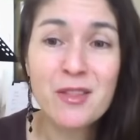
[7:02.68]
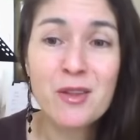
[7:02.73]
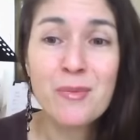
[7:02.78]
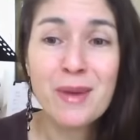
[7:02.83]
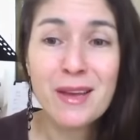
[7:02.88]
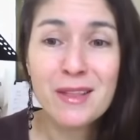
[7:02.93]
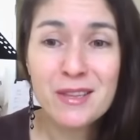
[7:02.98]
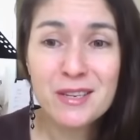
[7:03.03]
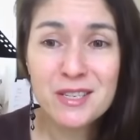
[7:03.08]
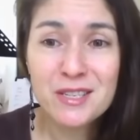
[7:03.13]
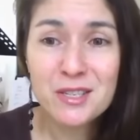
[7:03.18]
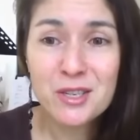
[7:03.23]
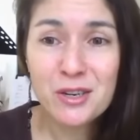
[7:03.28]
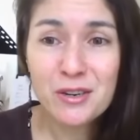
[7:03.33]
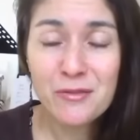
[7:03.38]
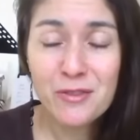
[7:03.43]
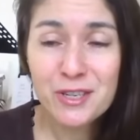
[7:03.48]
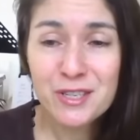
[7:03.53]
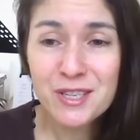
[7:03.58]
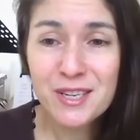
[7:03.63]
Southern Methodist
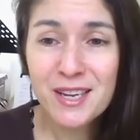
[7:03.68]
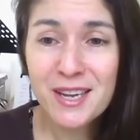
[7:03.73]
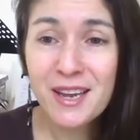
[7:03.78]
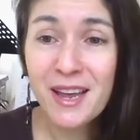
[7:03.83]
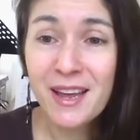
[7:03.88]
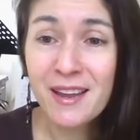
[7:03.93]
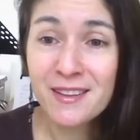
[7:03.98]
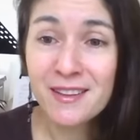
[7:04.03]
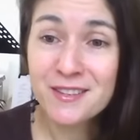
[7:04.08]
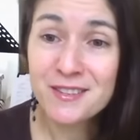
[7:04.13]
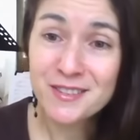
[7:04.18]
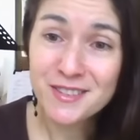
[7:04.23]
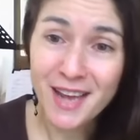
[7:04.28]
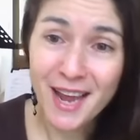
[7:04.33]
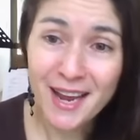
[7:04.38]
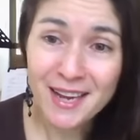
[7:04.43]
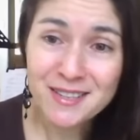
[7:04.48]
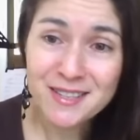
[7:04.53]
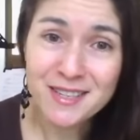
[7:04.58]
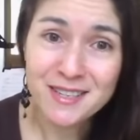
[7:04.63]
University in the
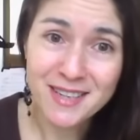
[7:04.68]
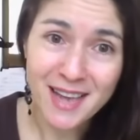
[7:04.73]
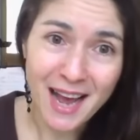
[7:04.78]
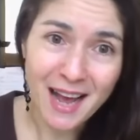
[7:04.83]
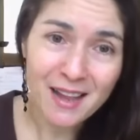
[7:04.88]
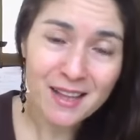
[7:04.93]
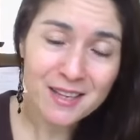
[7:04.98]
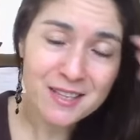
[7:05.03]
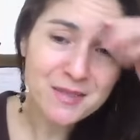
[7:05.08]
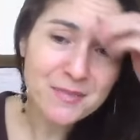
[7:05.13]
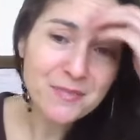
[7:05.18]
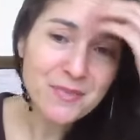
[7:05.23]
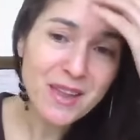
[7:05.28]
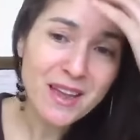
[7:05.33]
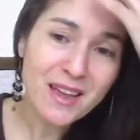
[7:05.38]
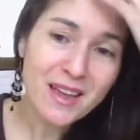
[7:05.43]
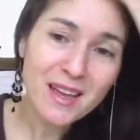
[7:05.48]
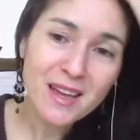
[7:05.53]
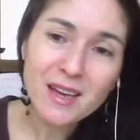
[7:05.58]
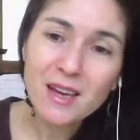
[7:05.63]
States, in Dallas.
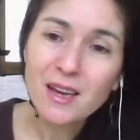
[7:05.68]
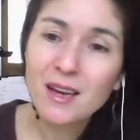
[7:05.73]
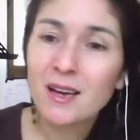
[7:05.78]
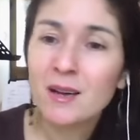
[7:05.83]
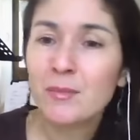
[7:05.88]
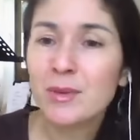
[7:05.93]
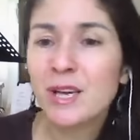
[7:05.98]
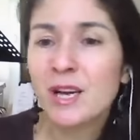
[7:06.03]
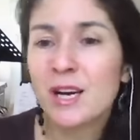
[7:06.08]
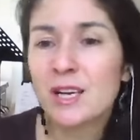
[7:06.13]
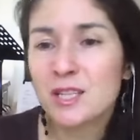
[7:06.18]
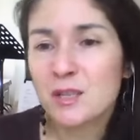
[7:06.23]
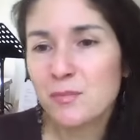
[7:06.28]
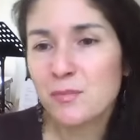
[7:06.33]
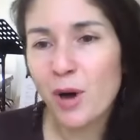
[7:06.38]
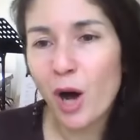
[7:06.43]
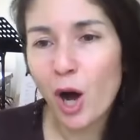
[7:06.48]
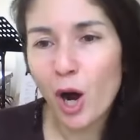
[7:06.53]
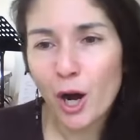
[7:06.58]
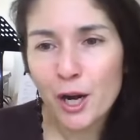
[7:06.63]
Because
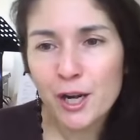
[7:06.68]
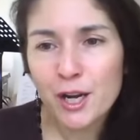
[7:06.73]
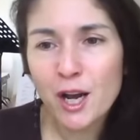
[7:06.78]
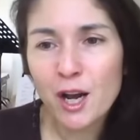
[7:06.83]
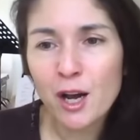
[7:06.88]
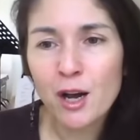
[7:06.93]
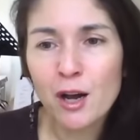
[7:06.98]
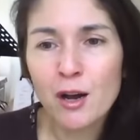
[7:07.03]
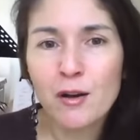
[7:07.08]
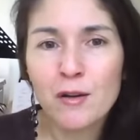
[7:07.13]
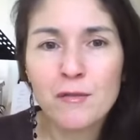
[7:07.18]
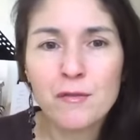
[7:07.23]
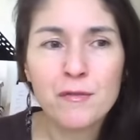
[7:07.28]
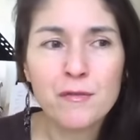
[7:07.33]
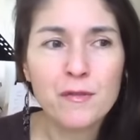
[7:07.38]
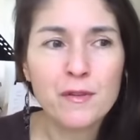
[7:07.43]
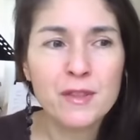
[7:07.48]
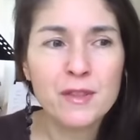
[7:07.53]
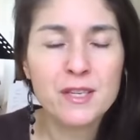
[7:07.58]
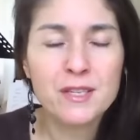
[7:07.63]
part
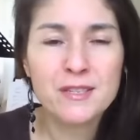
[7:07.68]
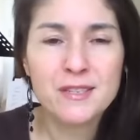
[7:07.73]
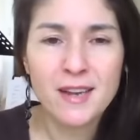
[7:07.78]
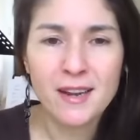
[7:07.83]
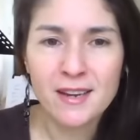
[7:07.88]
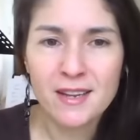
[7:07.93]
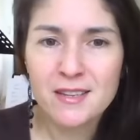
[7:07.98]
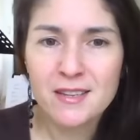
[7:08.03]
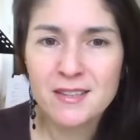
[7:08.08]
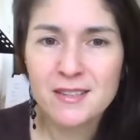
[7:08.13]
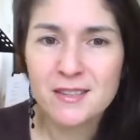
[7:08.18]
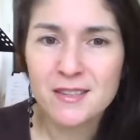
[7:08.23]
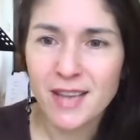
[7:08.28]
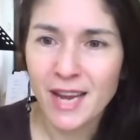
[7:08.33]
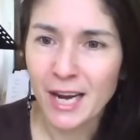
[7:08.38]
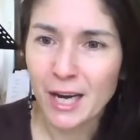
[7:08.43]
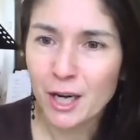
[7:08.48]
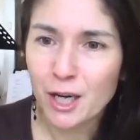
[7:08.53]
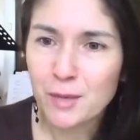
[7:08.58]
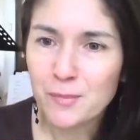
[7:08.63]
of the studies
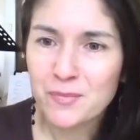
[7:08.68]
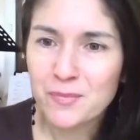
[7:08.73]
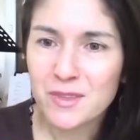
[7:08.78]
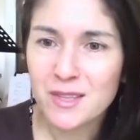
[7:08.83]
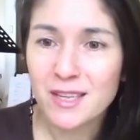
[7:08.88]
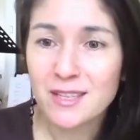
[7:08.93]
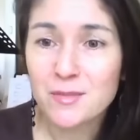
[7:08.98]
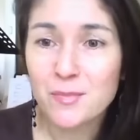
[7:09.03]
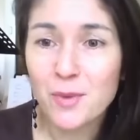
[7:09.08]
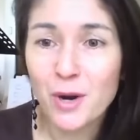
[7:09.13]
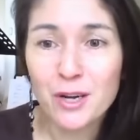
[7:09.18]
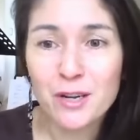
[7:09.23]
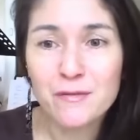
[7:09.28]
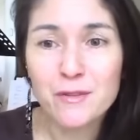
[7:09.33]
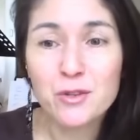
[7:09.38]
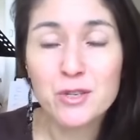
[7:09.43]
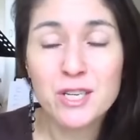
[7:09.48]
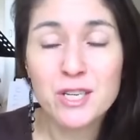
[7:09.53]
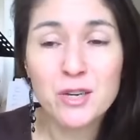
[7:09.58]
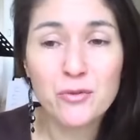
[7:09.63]
there, that's part
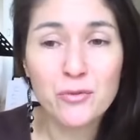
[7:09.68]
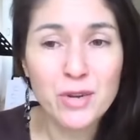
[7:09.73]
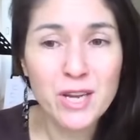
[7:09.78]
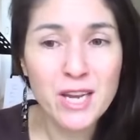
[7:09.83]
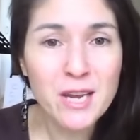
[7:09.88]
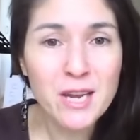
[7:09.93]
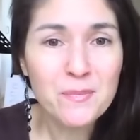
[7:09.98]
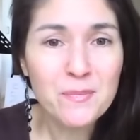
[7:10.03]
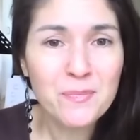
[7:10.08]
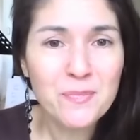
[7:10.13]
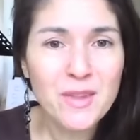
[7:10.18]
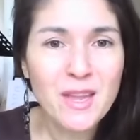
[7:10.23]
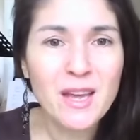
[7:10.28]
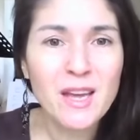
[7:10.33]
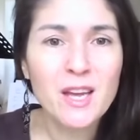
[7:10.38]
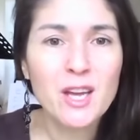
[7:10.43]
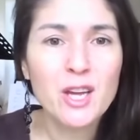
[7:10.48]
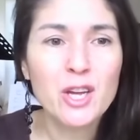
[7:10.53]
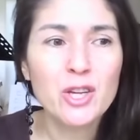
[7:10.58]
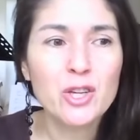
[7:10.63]
of your degree,
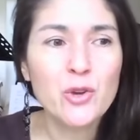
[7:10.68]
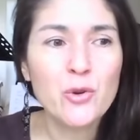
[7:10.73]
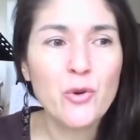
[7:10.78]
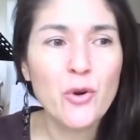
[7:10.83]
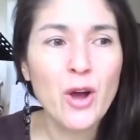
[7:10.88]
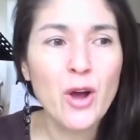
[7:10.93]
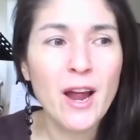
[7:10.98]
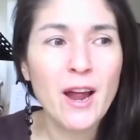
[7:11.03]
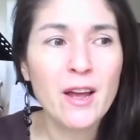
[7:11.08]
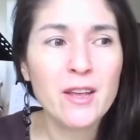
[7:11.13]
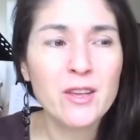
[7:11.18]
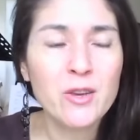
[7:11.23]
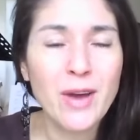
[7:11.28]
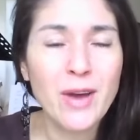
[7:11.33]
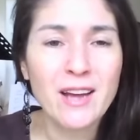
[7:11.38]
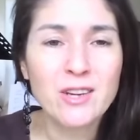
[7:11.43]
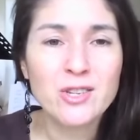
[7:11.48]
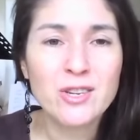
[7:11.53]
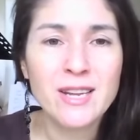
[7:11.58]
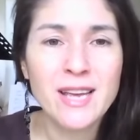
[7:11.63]
you
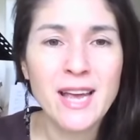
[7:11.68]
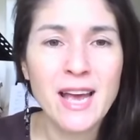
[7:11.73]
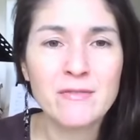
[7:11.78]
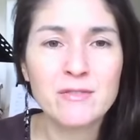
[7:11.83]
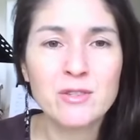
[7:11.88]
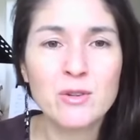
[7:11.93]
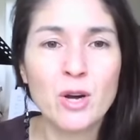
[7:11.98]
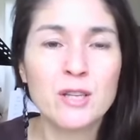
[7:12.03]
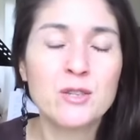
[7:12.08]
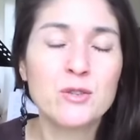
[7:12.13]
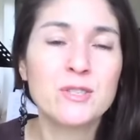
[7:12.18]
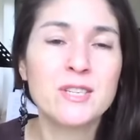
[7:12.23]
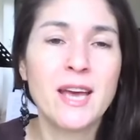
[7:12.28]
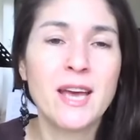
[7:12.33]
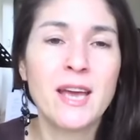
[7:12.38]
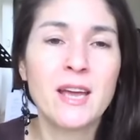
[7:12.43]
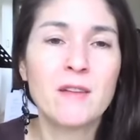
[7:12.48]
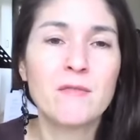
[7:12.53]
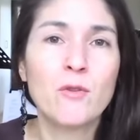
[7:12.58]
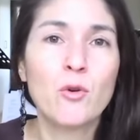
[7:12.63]
actually have to also
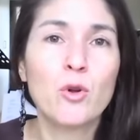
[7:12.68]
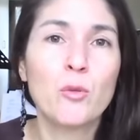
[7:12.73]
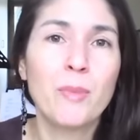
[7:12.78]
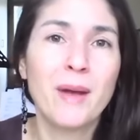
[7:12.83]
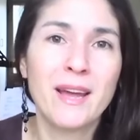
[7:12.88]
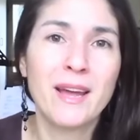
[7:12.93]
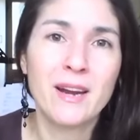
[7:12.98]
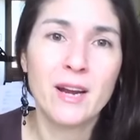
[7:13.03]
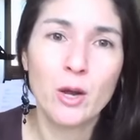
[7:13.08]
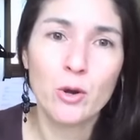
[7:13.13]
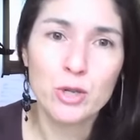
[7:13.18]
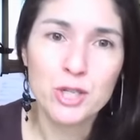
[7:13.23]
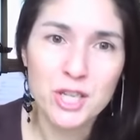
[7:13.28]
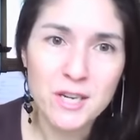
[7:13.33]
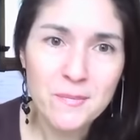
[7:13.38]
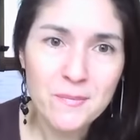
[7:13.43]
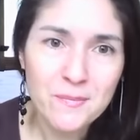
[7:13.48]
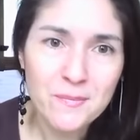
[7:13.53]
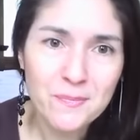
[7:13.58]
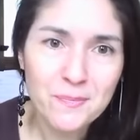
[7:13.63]
take vocal
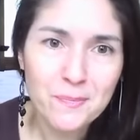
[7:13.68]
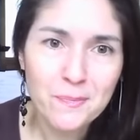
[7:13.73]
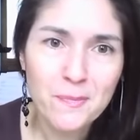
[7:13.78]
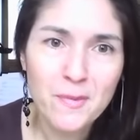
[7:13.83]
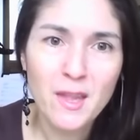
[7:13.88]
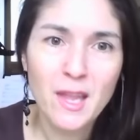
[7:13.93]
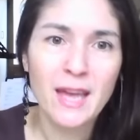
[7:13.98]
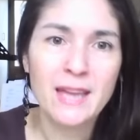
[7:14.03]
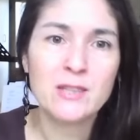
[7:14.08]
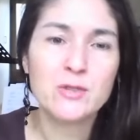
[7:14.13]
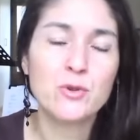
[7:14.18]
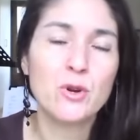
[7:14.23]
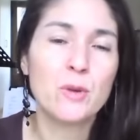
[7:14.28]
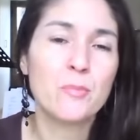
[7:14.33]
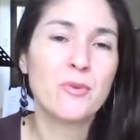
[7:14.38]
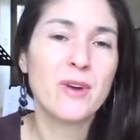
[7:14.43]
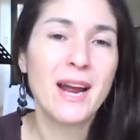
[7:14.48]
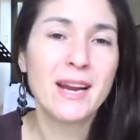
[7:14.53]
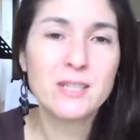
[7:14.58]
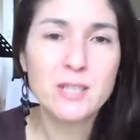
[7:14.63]
pedagogy and do
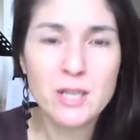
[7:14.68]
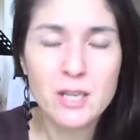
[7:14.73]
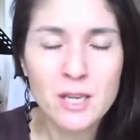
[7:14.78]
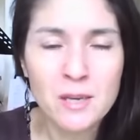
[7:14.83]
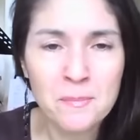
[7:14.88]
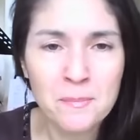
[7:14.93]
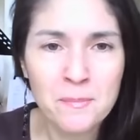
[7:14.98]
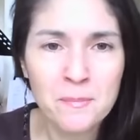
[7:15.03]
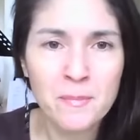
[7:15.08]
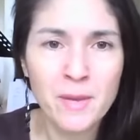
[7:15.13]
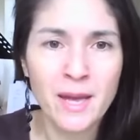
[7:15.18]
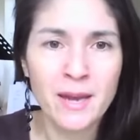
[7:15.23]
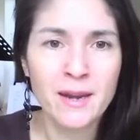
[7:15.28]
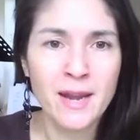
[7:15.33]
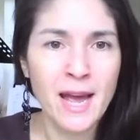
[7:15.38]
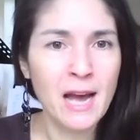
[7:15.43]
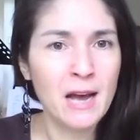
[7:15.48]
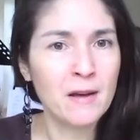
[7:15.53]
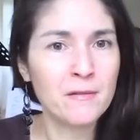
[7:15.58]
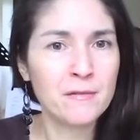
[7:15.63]
a practicum
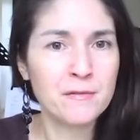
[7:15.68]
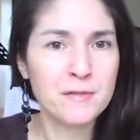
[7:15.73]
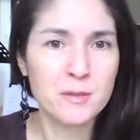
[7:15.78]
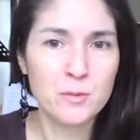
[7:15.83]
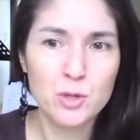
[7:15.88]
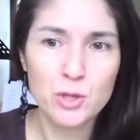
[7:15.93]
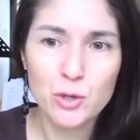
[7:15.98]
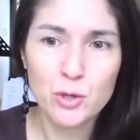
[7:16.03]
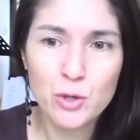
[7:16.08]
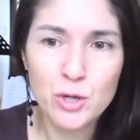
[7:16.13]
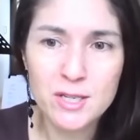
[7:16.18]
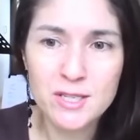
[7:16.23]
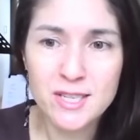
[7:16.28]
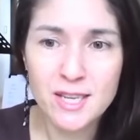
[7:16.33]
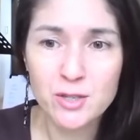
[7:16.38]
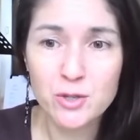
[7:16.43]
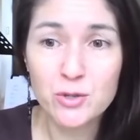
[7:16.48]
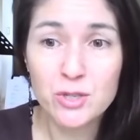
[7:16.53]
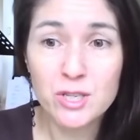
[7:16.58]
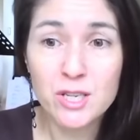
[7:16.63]
and have some
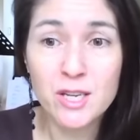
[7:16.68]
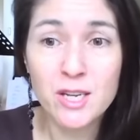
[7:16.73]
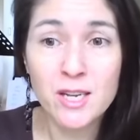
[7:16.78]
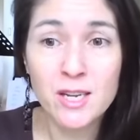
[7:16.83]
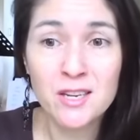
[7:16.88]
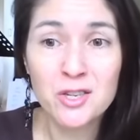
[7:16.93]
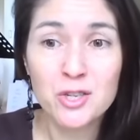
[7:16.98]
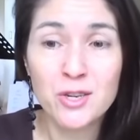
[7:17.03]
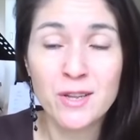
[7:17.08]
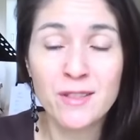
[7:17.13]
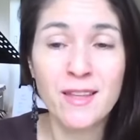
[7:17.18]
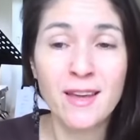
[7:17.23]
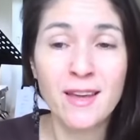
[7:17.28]
students that you teach